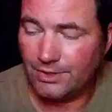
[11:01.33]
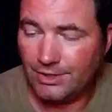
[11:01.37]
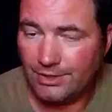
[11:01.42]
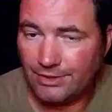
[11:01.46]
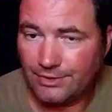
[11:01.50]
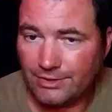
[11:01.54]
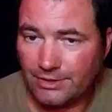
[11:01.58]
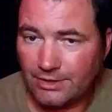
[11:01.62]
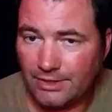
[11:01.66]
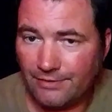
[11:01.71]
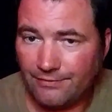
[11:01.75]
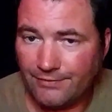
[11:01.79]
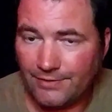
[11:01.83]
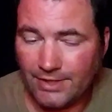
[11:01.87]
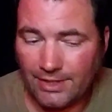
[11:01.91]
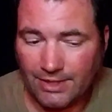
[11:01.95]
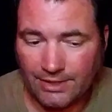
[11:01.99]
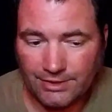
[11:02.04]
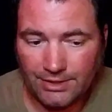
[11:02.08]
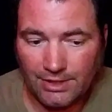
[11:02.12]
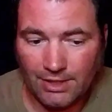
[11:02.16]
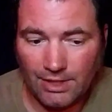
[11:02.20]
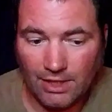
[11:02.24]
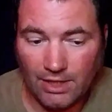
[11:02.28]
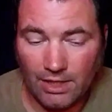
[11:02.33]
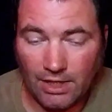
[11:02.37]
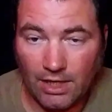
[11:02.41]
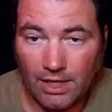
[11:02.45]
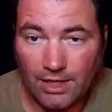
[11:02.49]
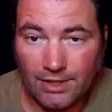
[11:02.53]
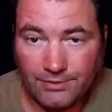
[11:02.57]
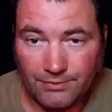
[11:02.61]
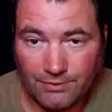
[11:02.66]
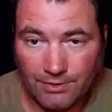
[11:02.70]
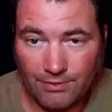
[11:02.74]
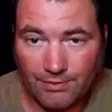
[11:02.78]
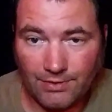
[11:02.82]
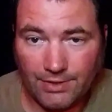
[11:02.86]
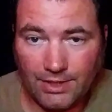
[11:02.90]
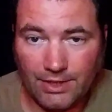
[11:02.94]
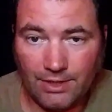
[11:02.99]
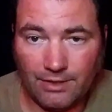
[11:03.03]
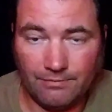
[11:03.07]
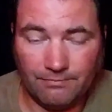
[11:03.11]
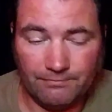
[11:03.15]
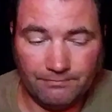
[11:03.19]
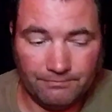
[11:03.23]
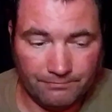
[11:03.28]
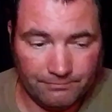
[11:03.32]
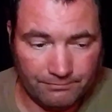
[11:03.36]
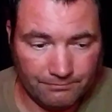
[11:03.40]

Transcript: anything like that, I draw it out.